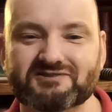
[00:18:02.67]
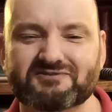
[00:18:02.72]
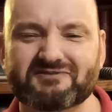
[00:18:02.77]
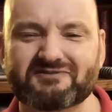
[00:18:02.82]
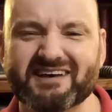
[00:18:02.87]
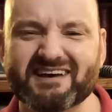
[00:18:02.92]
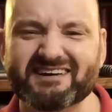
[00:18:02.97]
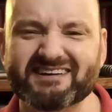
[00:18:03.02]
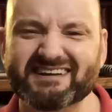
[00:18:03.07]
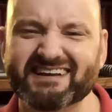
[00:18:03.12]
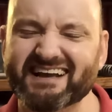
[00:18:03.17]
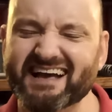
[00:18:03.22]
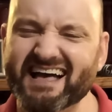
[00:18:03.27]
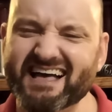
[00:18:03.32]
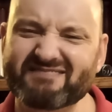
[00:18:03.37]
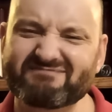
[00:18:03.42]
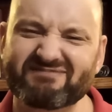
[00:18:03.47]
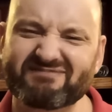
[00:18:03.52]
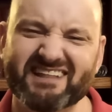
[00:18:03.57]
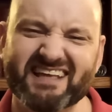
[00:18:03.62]
well.
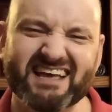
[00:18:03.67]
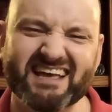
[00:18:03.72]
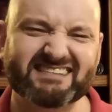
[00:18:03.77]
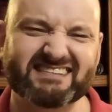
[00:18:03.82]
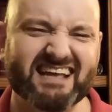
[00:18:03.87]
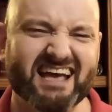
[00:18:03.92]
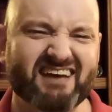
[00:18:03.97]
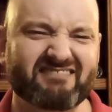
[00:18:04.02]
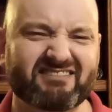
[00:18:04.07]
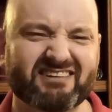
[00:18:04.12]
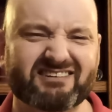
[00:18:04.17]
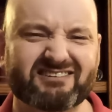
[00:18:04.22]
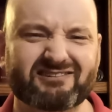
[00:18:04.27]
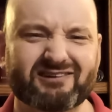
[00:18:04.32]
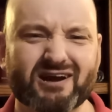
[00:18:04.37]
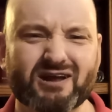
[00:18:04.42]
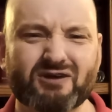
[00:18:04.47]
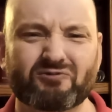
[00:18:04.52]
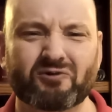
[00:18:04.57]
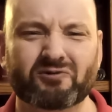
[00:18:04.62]
God bless. Have a
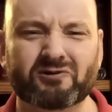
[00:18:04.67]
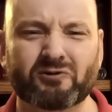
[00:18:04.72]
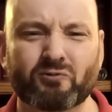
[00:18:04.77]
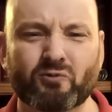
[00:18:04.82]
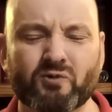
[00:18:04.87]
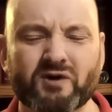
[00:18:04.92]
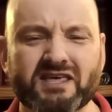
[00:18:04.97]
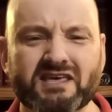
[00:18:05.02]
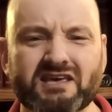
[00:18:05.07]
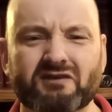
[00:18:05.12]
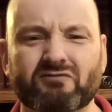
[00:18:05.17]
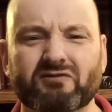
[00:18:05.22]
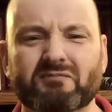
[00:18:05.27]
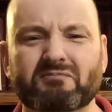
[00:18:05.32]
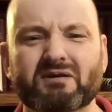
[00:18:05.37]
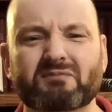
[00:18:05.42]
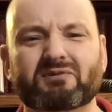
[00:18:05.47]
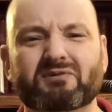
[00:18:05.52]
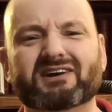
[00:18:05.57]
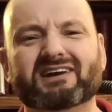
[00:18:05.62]
great week.
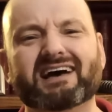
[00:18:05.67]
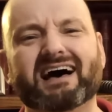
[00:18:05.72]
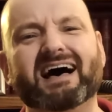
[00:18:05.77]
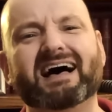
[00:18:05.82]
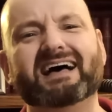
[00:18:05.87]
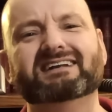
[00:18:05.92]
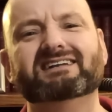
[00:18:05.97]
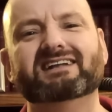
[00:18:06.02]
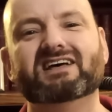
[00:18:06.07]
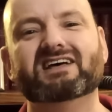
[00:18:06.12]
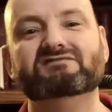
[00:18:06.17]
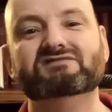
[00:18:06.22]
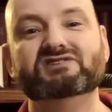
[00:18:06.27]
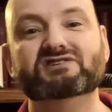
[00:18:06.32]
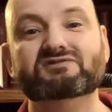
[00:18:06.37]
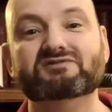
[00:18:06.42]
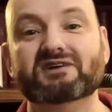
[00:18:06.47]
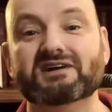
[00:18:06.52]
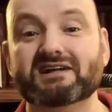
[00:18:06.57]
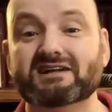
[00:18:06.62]
Remember, God loves
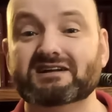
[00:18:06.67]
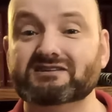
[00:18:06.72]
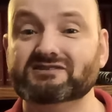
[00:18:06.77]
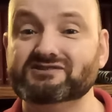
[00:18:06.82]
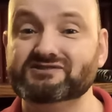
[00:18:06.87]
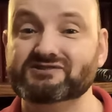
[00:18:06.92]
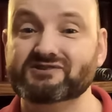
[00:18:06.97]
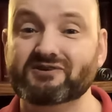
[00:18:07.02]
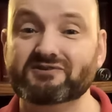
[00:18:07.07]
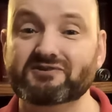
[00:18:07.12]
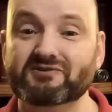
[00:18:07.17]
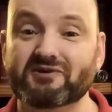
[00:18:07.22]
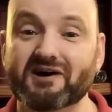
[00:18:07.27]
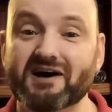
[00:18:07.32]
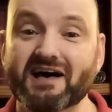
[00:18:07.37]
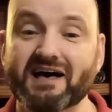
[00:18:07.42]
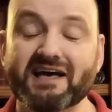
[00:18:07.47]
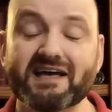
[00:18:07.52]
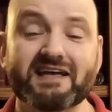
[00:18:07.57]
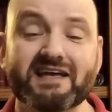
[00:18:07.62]
you. So do
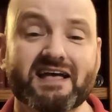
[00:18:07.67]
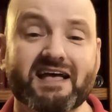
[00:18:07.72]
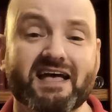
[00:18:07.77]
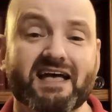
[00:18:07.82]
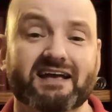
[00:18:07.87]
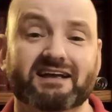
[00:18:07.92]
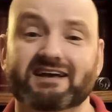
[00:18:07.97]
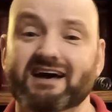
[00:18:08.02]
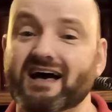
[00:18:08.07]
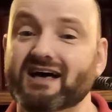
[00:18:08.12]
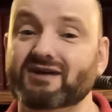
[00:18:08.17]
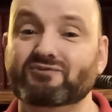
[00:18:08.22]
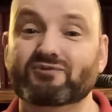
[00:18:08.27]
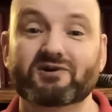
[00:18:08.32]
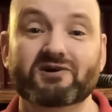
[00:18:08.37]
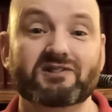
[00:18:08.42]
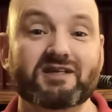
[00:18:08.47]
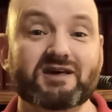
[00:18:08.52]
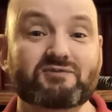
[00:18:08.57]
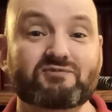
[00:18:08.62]
I. God
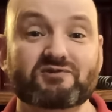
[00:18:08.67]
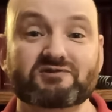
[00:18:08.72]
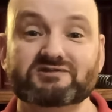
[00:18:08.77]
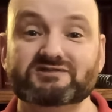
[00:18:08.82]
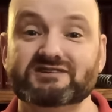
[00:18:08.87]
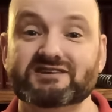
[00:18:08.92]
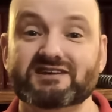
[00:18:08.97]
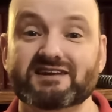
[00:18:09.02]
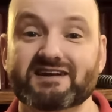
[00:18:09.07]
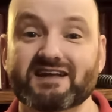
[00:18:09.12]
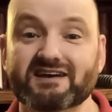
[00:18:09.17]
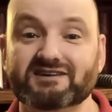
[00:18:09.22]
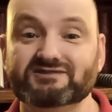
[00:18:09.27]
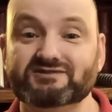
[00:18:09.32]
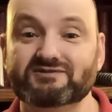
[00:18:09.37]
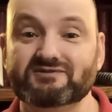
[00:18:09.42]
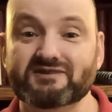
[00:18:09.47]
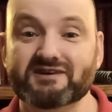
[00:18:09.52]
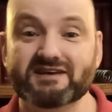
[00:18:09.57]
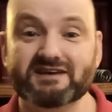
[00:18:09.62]
willing, we'll see you next
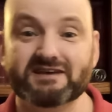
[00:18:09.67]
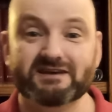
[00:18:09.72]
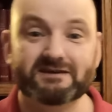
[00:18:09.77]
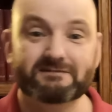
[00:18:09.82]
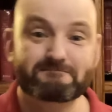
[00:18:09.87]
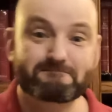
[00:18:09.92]
week.